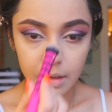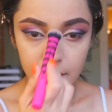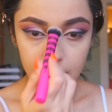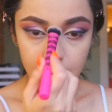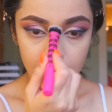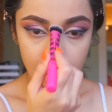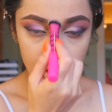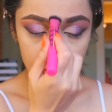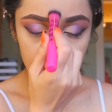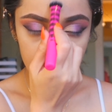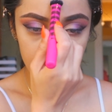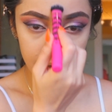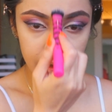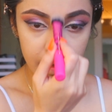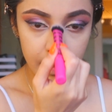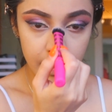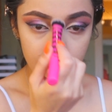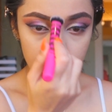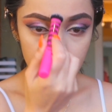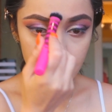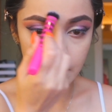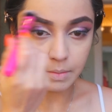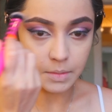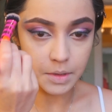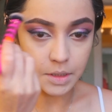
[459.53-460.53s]
Now that
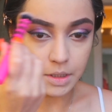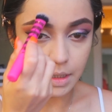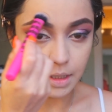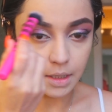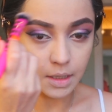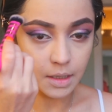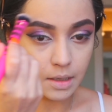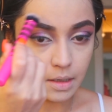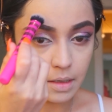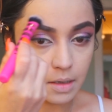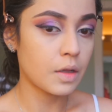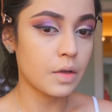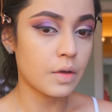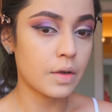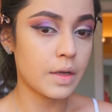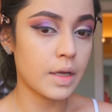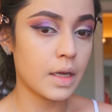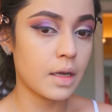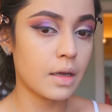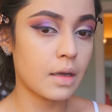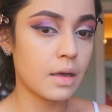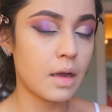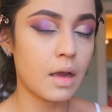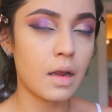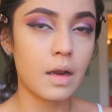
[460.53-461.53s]
I am done
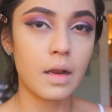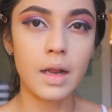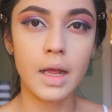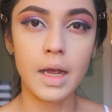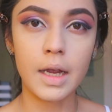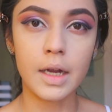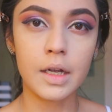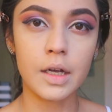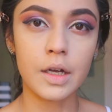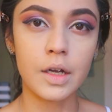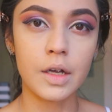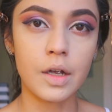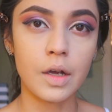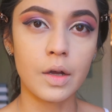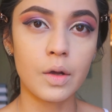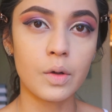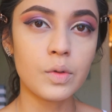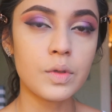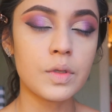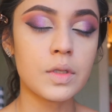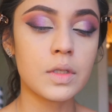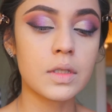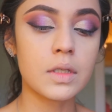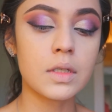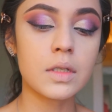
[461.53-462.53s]
looking like a
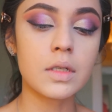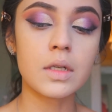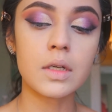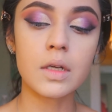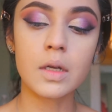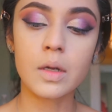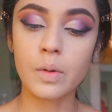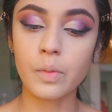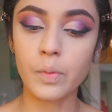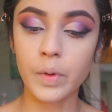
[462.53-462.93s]
ghost,